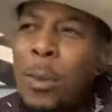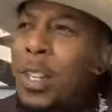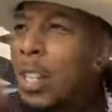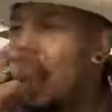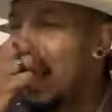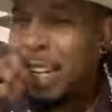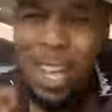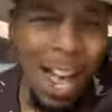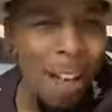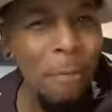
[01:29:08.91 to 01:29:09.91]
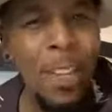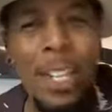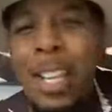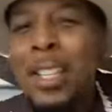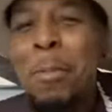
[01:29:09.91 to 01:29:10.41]
It was just a
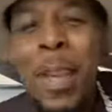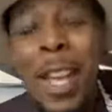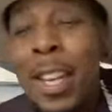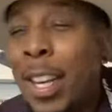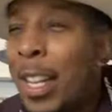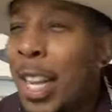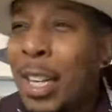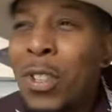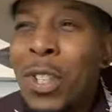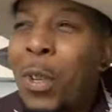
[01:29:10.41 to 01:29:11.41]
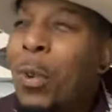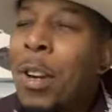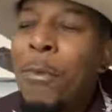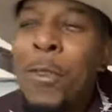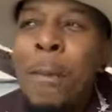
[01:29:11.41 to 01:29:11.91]
confidence, man, that
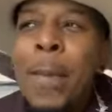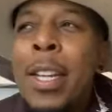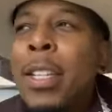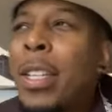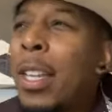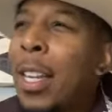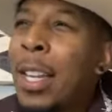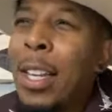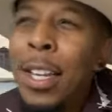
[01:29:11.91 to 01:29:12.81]
exuded from his,